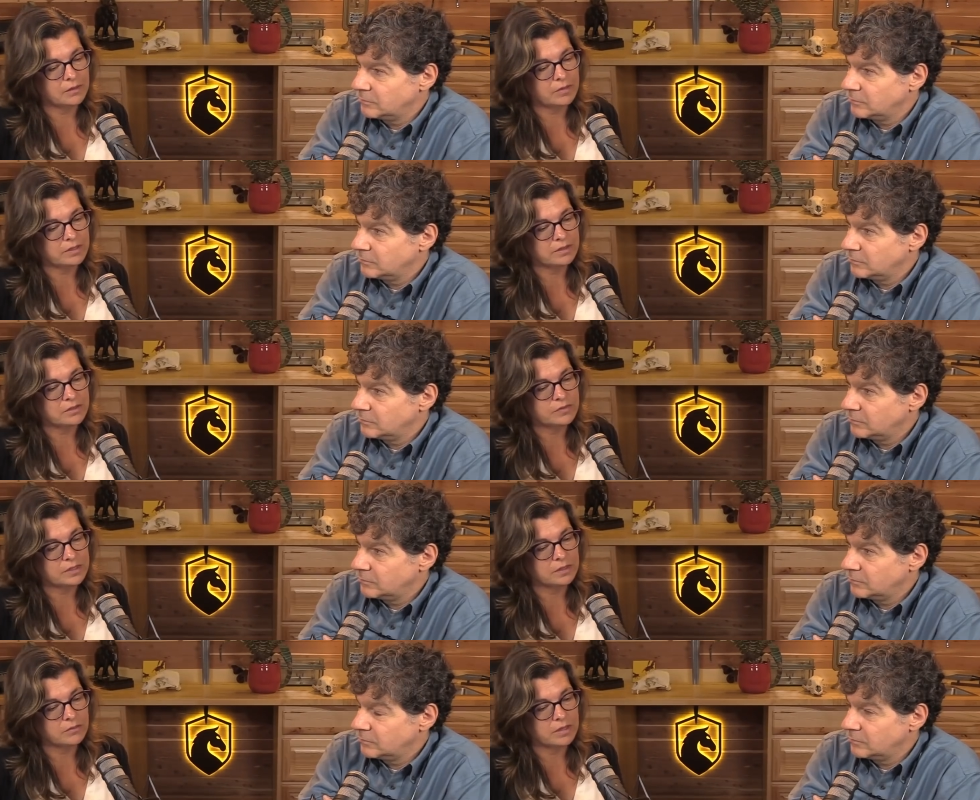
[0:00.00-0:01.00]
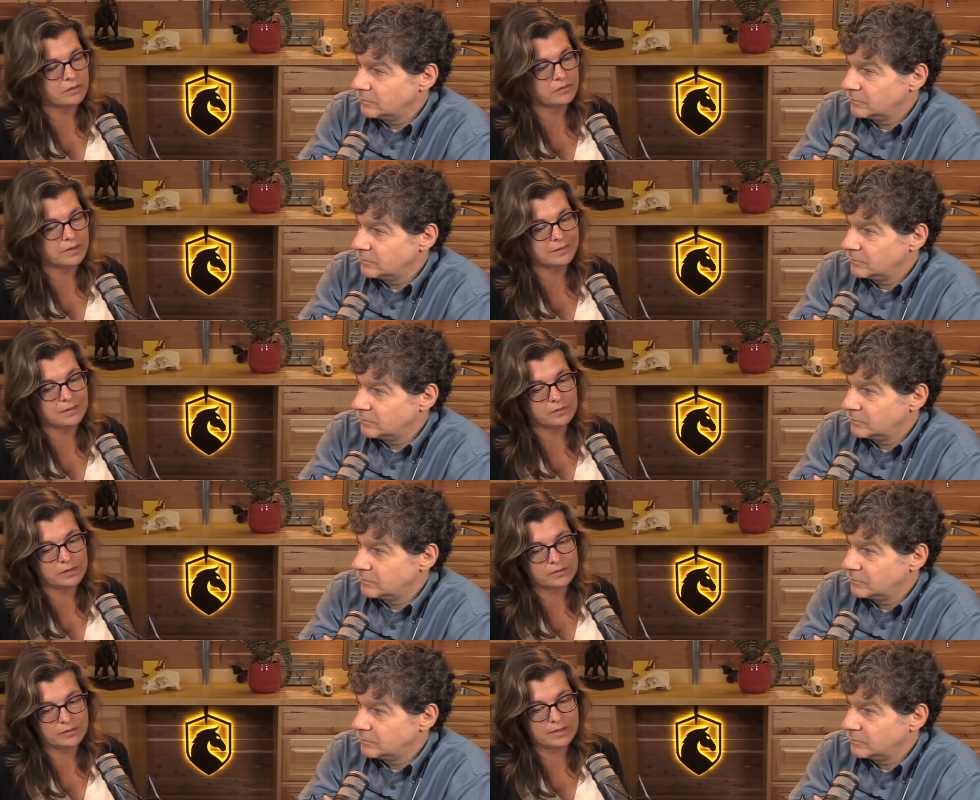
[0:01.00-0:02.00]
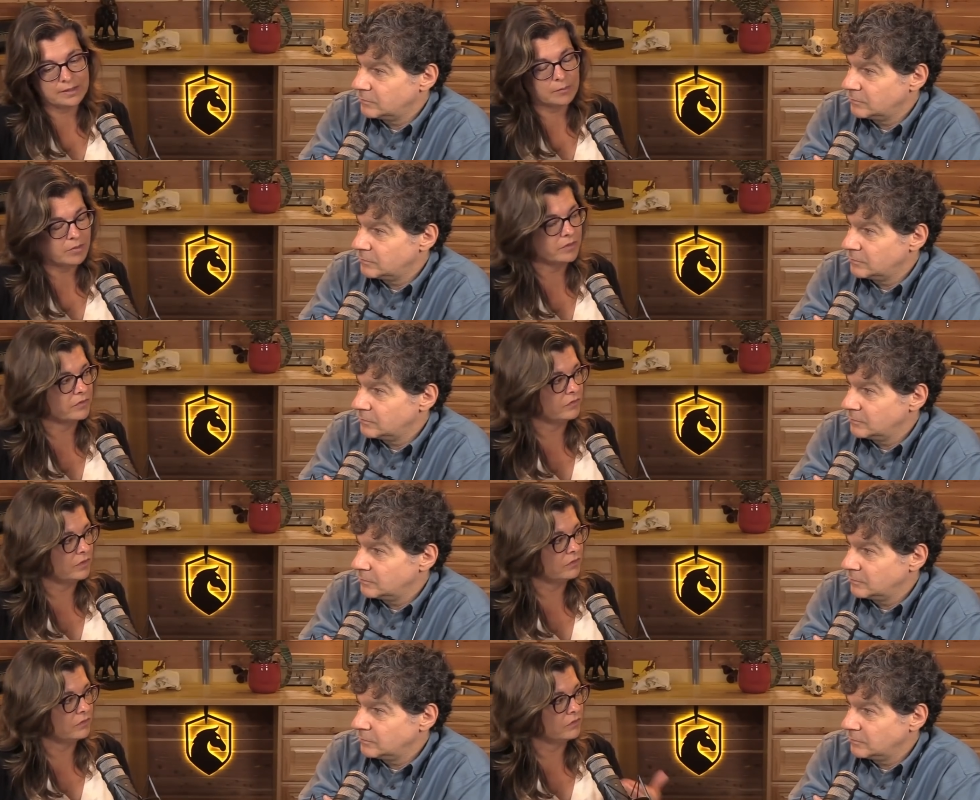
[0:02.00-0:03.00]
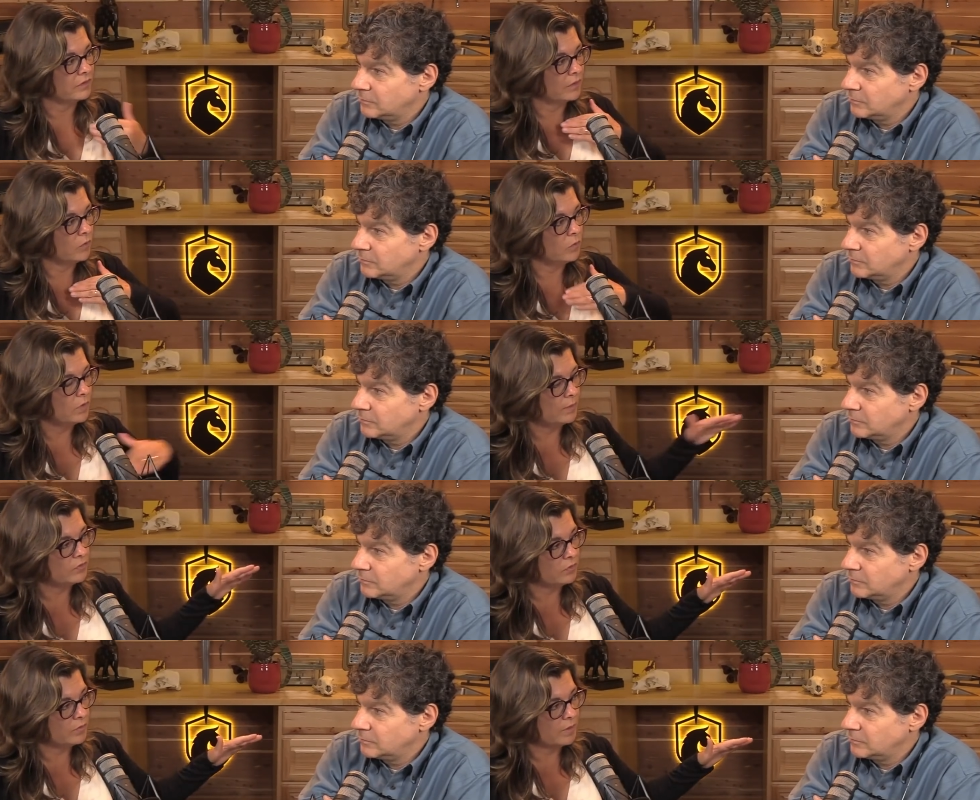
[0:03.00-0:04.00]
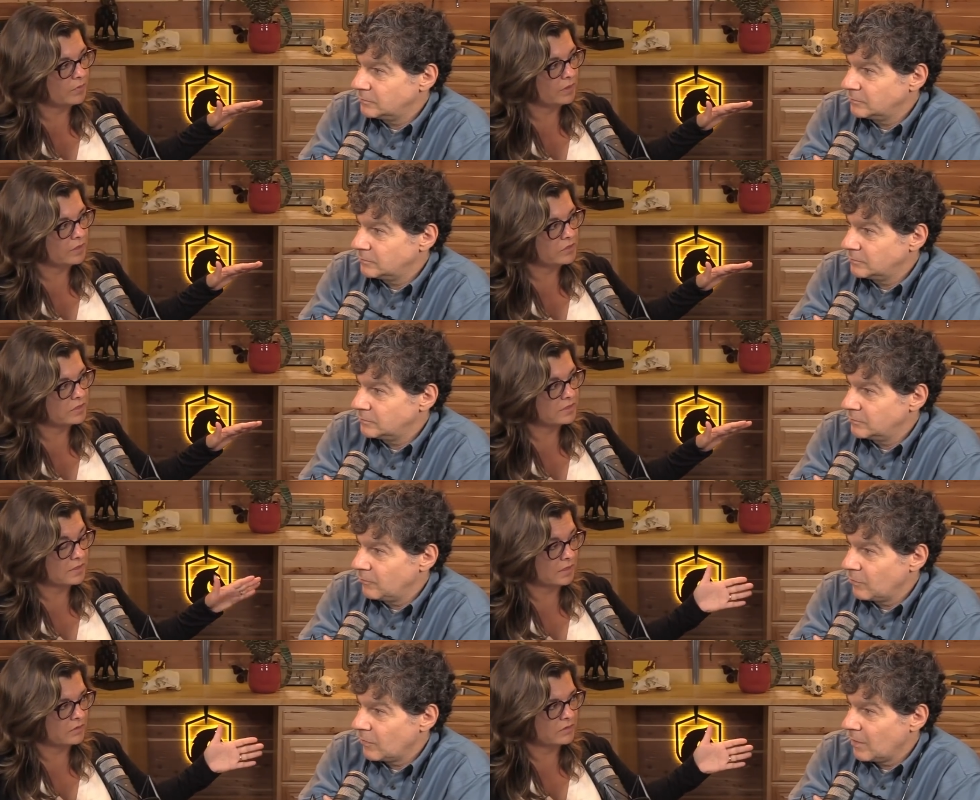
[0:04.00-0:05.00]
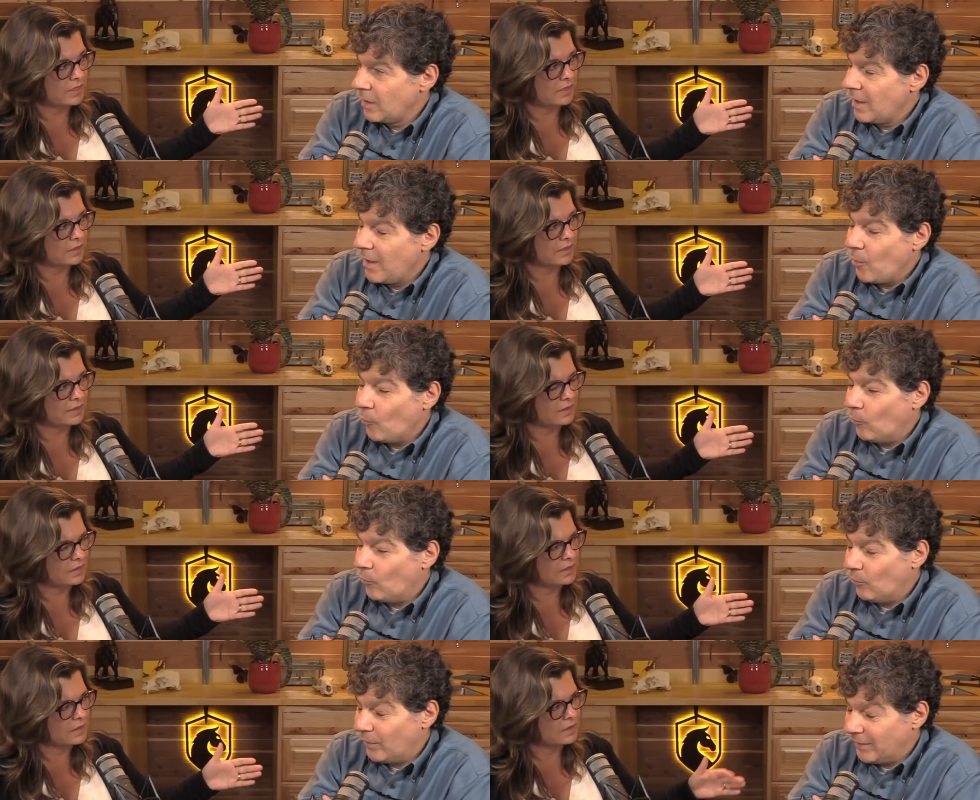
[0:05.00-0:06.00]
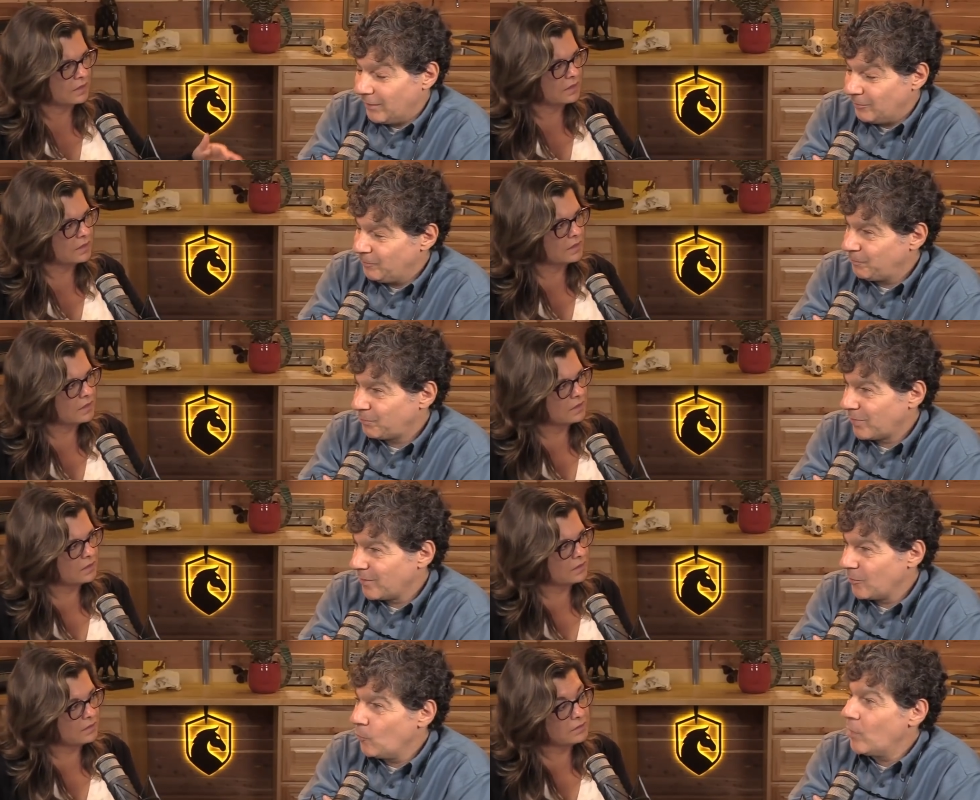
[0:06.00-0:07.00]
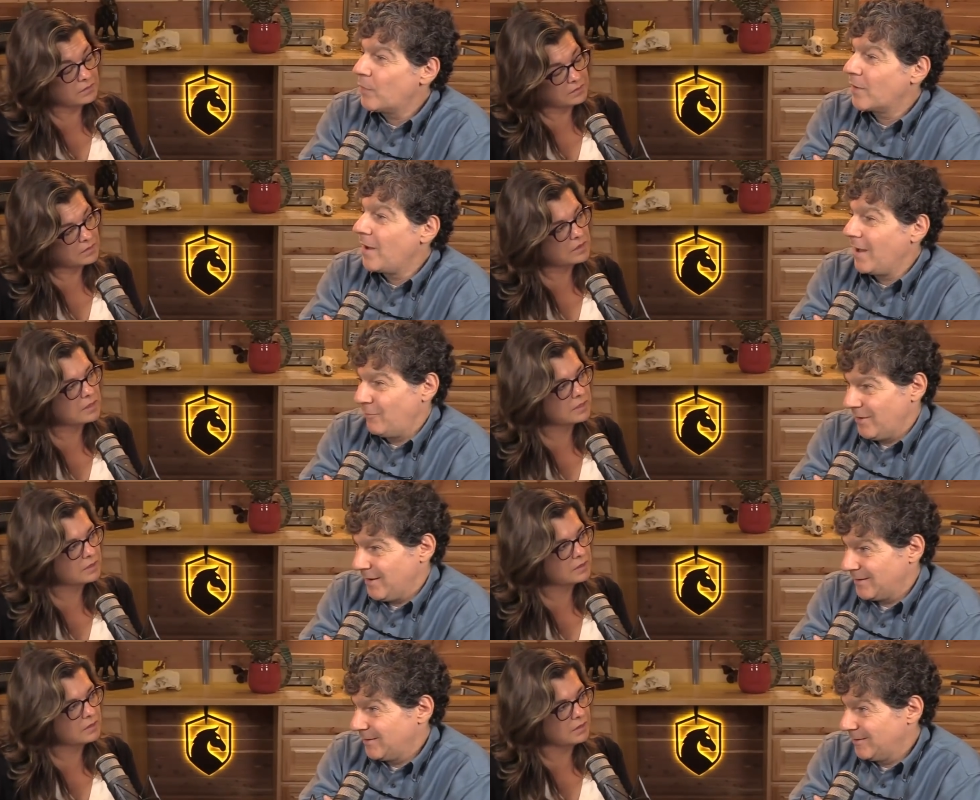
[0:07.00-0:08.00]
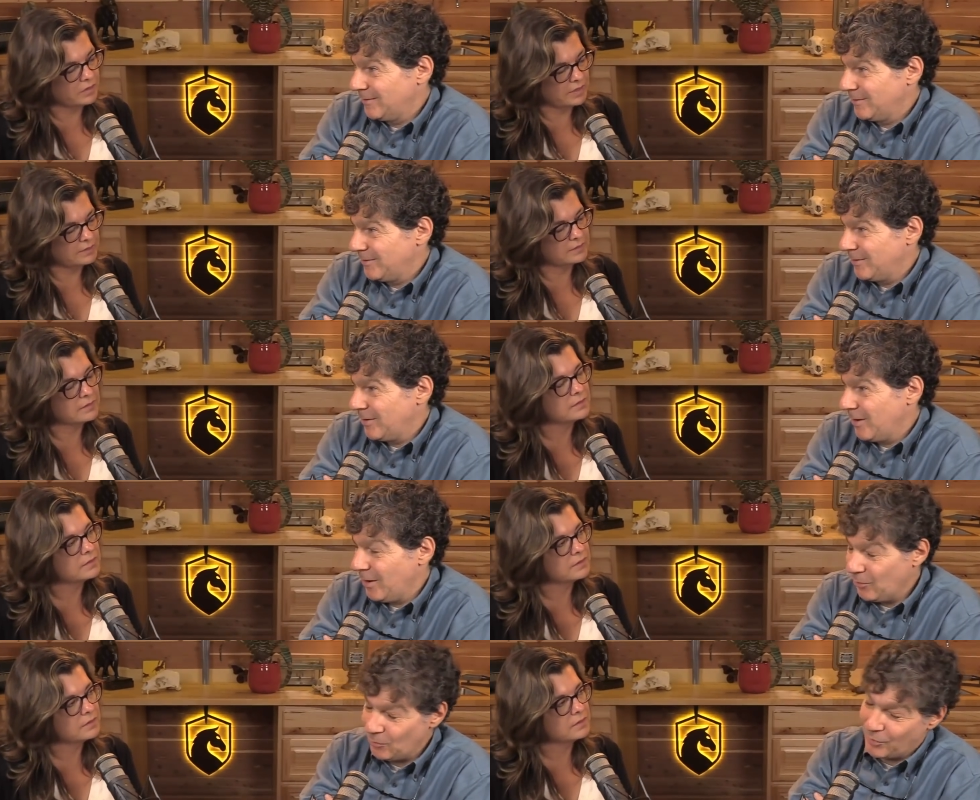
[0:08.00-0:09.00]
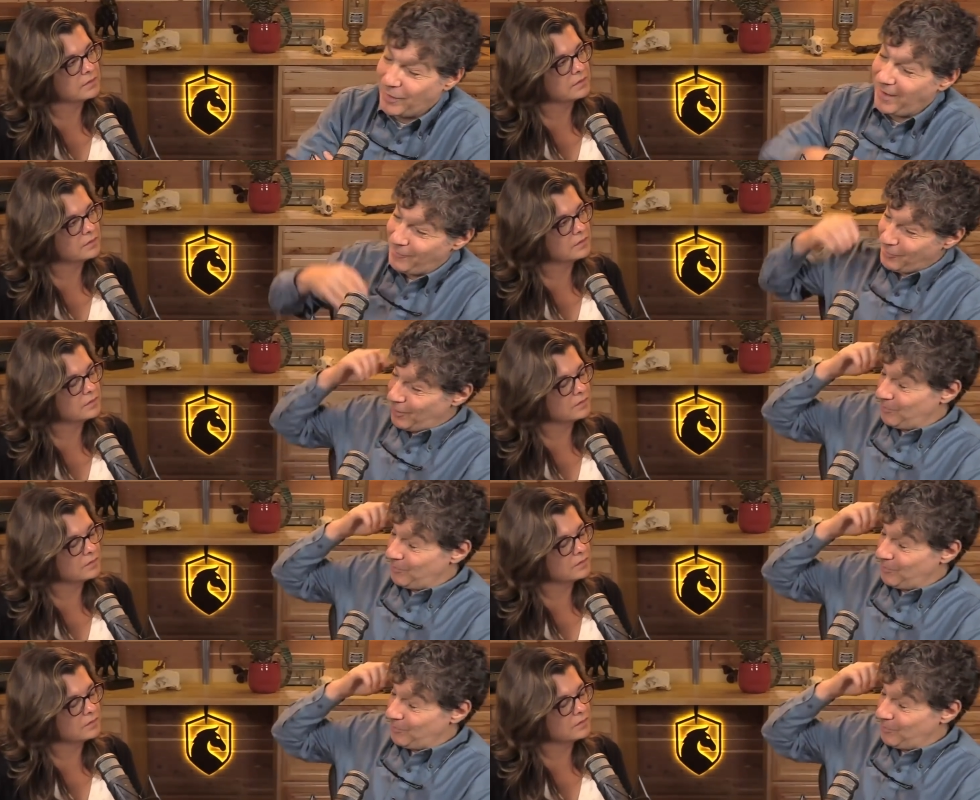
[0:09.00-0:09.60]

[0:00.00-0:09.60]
Speaker 1: rate, the case fatality rate, is not nearly as high. Like Marek's disease just like wipes through populations, as I understand it. I think.
Speaker 2: Well, with a caveat. Okay. Uh, the caveat